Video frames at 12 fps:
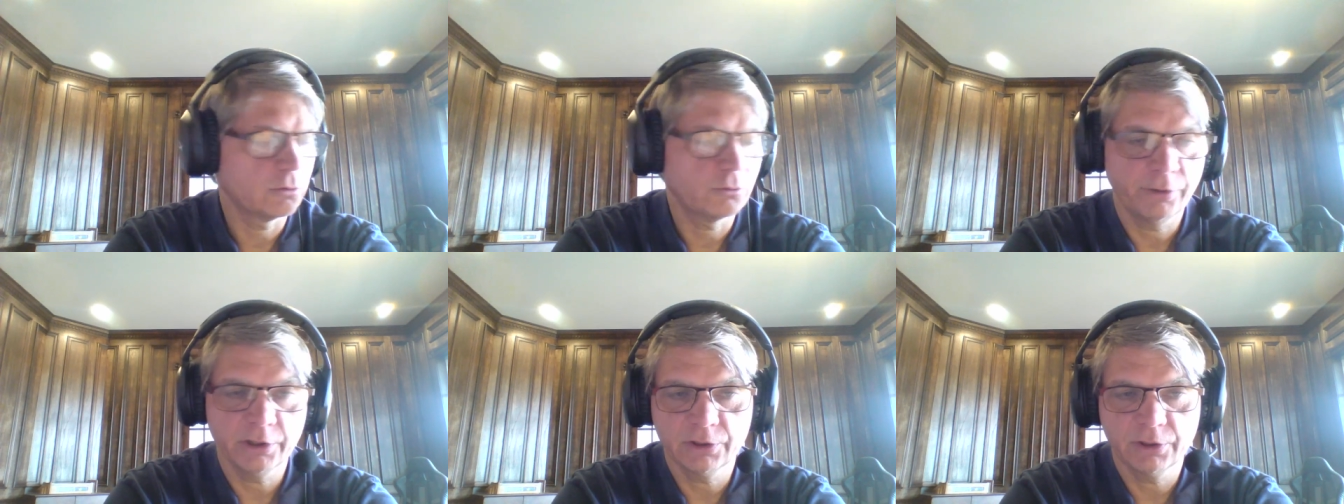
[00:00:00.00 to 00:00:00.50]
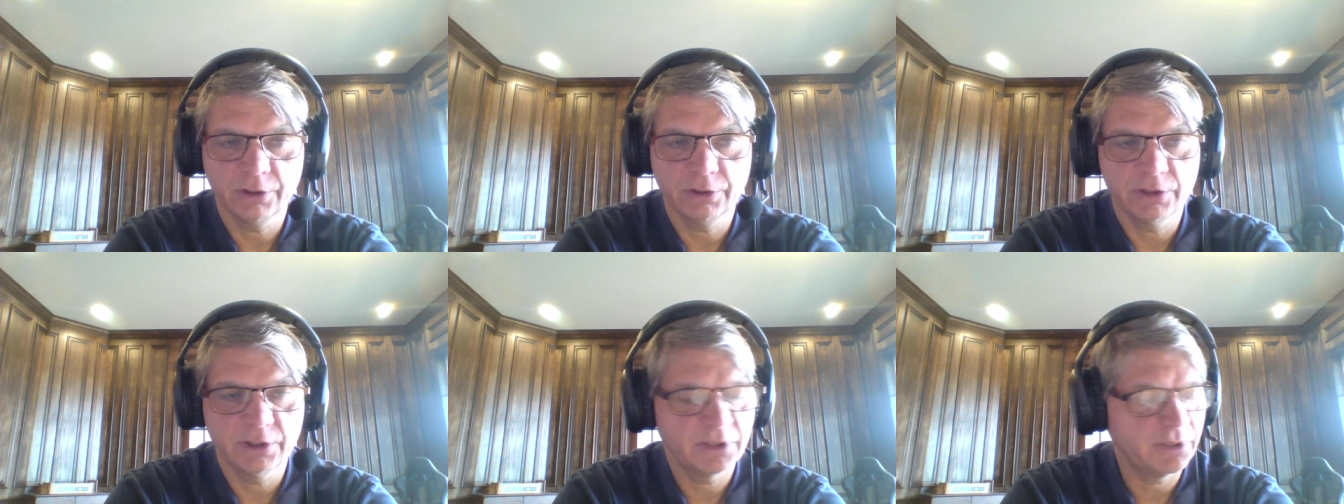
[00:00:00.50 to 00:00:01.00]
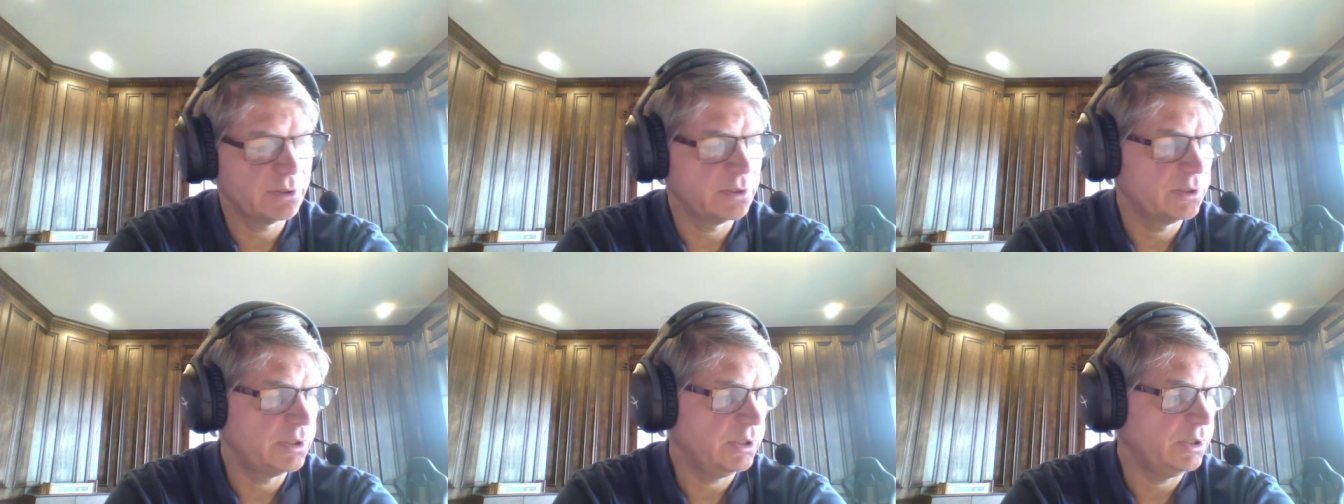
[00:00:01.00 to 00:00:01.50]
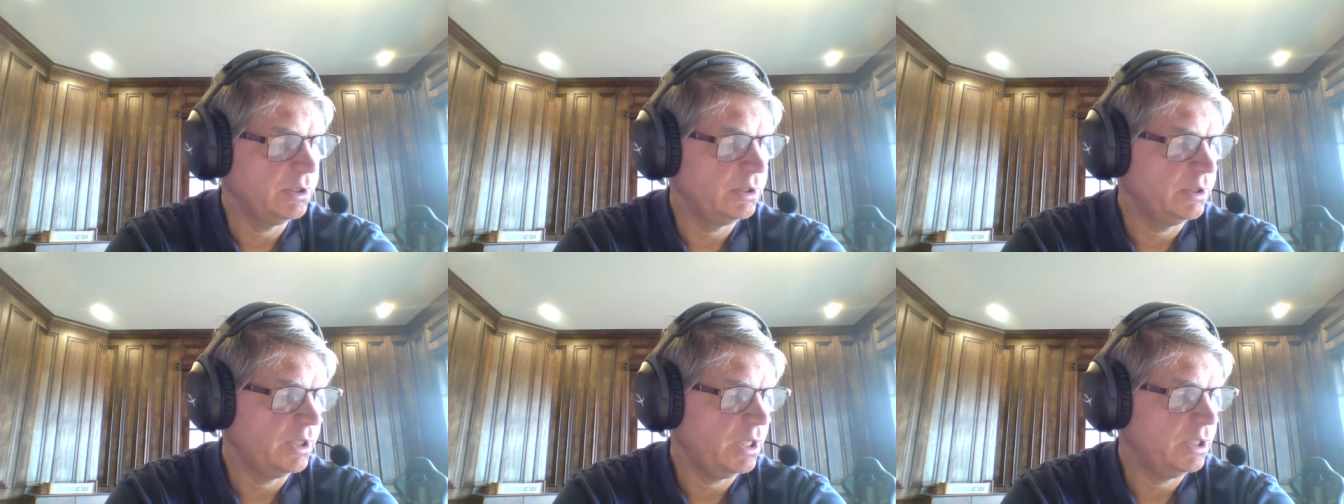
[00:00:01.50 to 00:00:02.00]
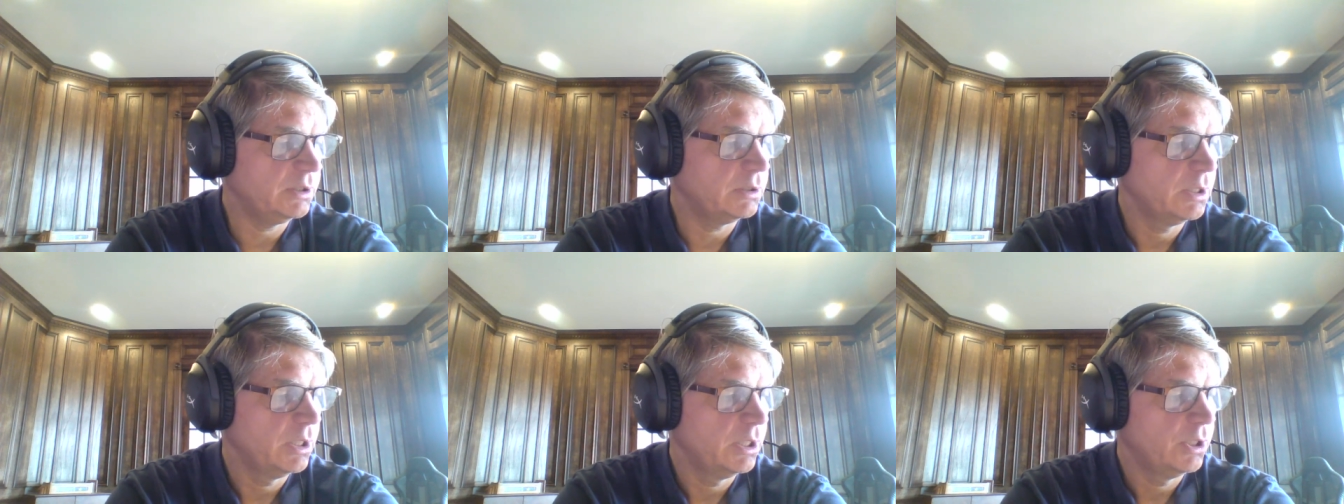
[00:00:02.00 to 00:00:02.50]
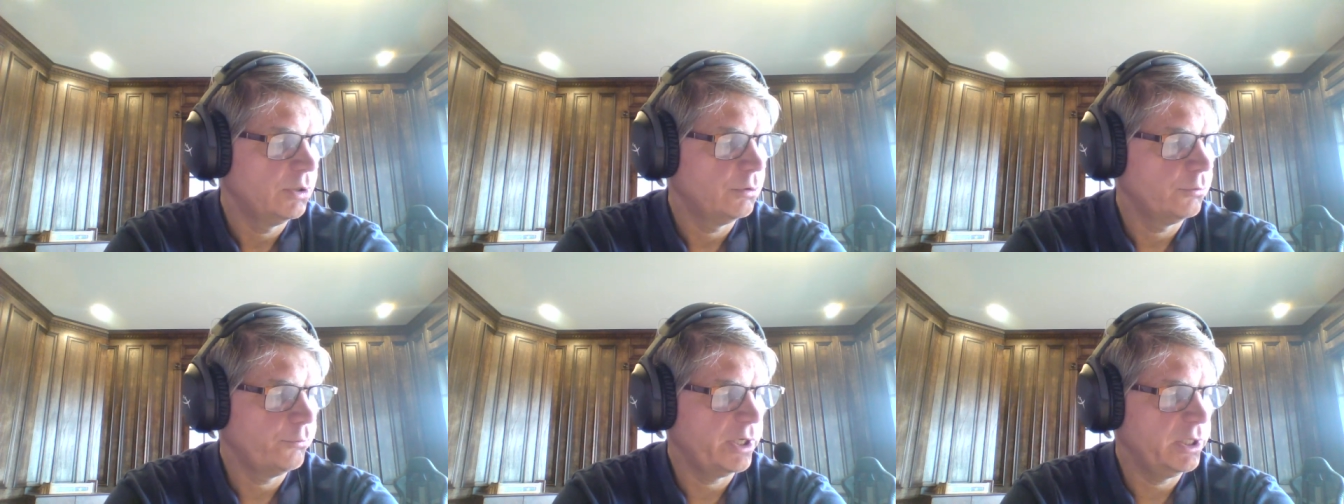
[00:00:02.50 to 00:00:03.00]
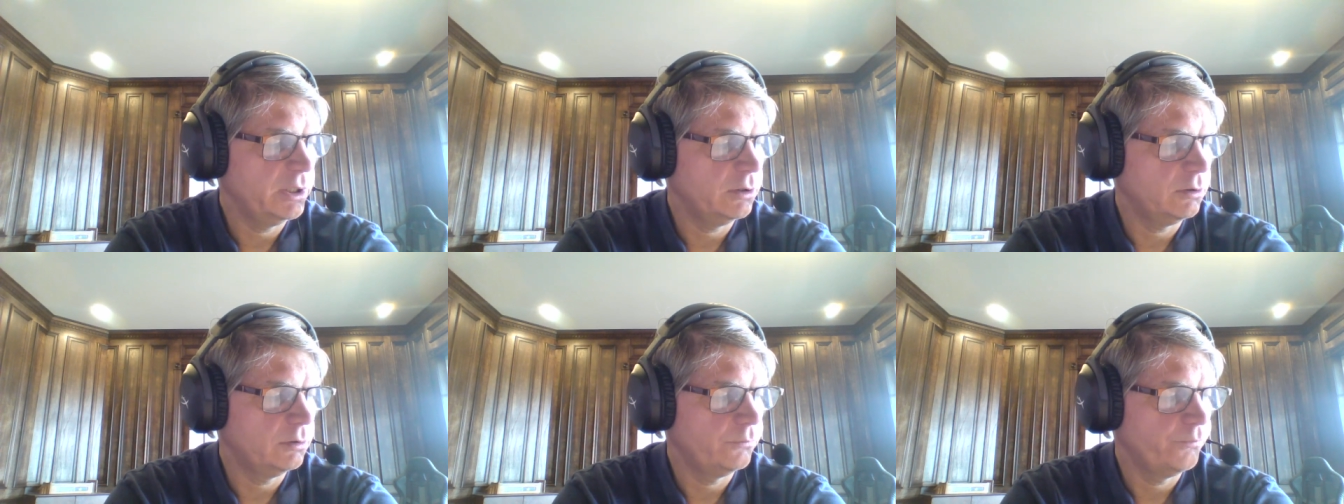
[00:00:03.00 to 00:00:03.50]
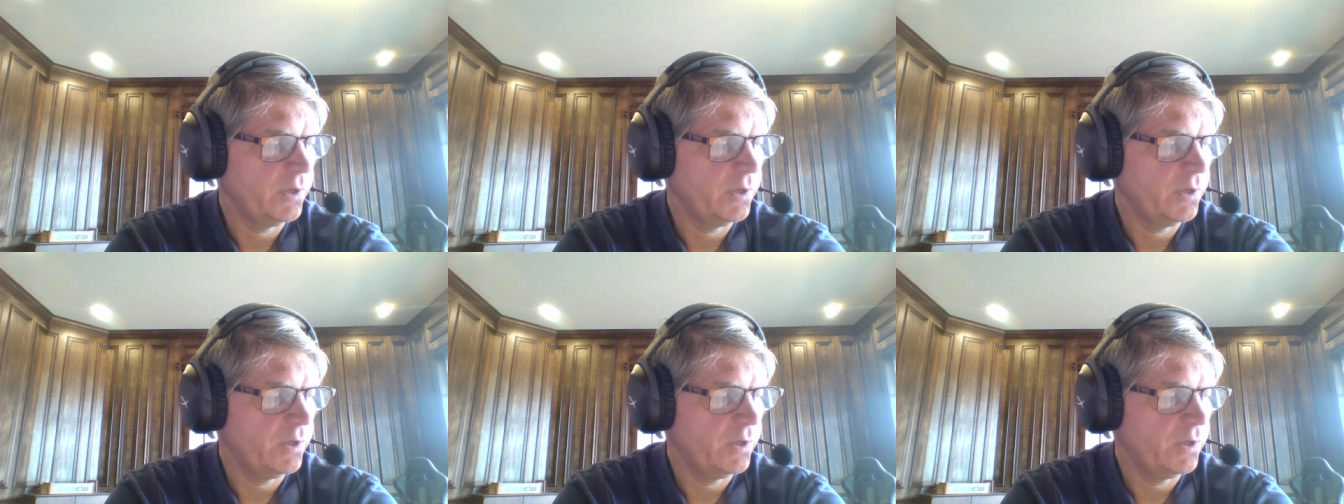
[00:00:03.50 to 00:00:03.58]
Question 68, radial.